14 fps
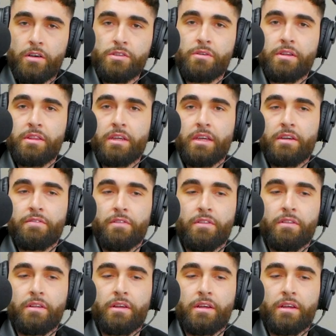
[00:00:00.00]
also i think if
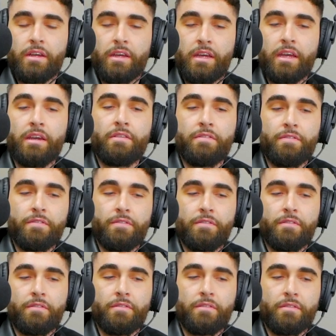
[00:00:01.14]
if
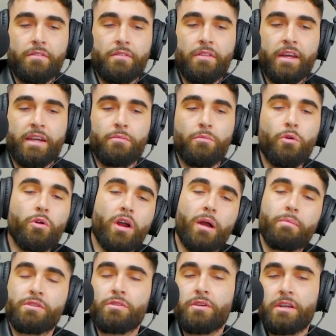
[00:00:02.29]
like more
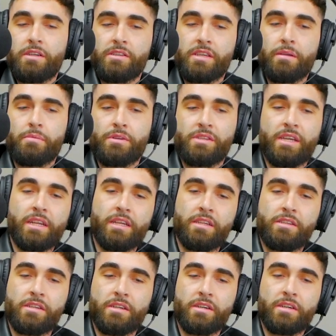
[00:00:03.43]
opportunities get
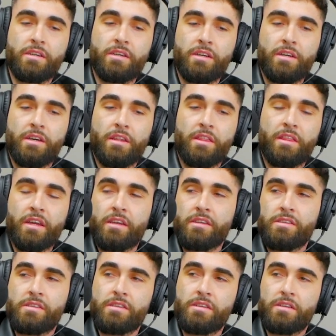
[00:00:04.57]
presented to
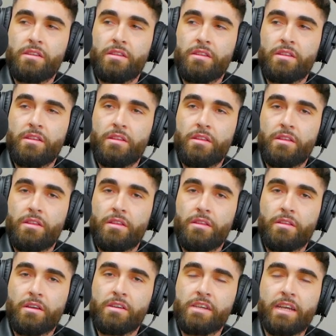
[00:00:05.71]
things
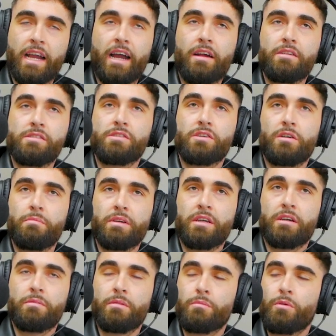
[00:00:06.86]
because like how does a song
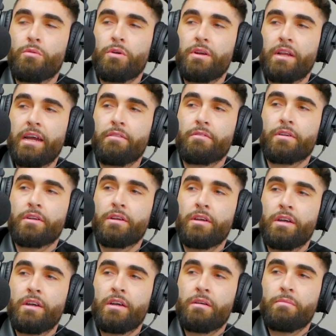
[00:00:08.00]
become number one ever
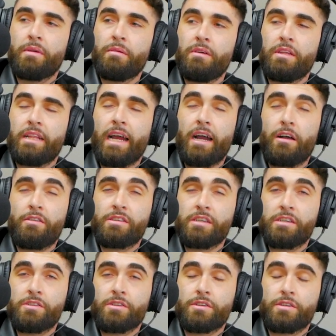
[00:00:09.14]
maybe now it's
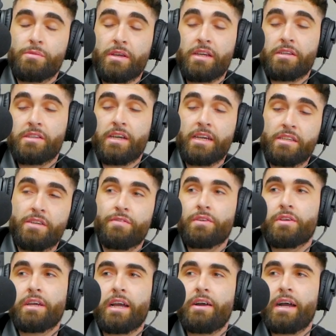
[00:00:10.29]
easier to say
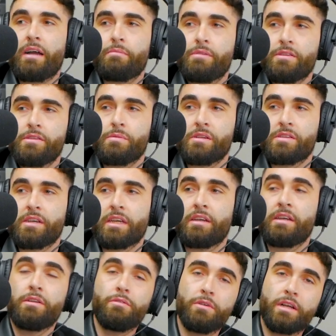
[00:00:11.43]
scientifically how it happens, but it's like
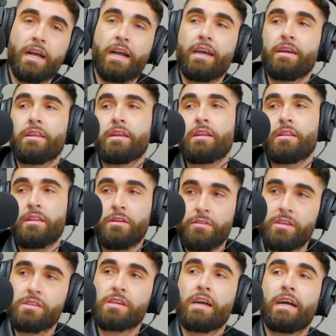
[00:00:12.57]
he knew a guy and then knew
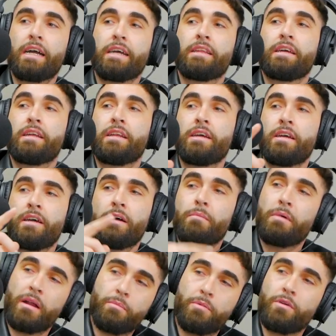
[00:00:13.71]
this guy and then
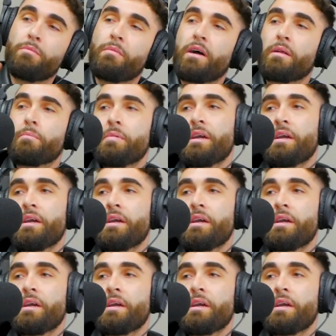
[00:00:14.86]
bada boom, bada